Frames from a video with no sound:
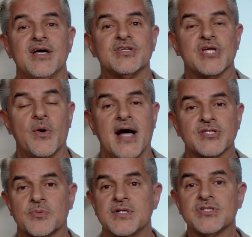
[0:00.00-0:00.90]
So,
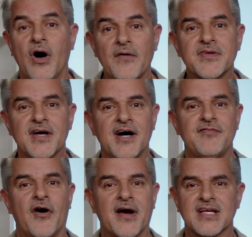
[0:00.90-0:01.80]
as a result of
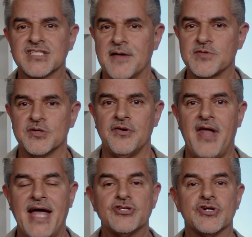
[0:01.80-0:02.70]
our exceptional
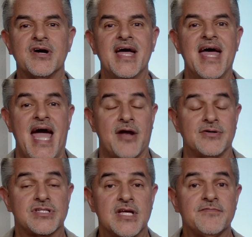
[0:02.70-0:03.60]
nature and our
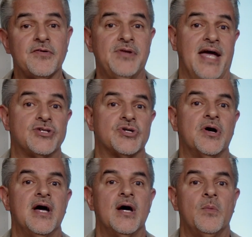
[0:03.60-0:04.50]
sinful
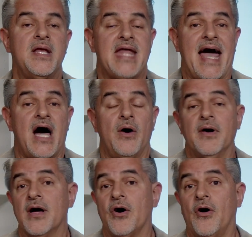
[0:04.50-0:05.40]
nature, we now
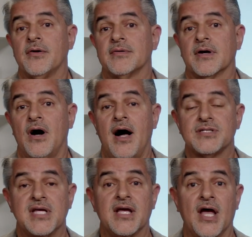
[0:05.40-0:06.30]
are
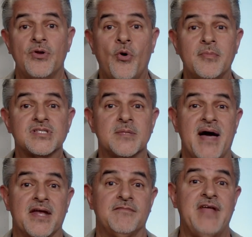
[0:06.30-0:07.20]
causing enormous
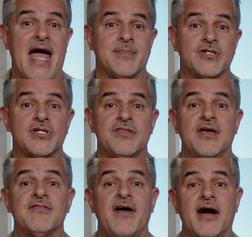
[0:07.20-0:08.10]
amount of damage to the
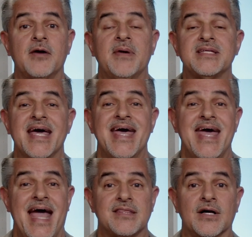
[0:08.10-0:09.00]
environment
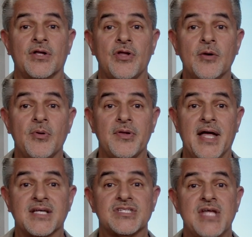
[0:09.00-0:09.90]
and the global
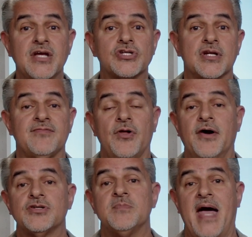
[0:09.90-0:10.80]
extinction of
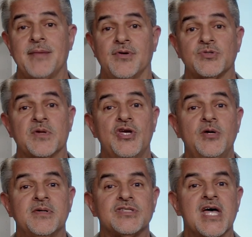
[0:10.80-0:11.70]
large mammals when
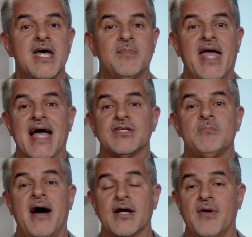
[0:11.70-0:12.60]
humans began to
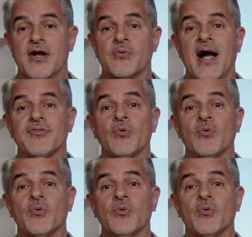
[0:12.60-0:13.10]
migrate around the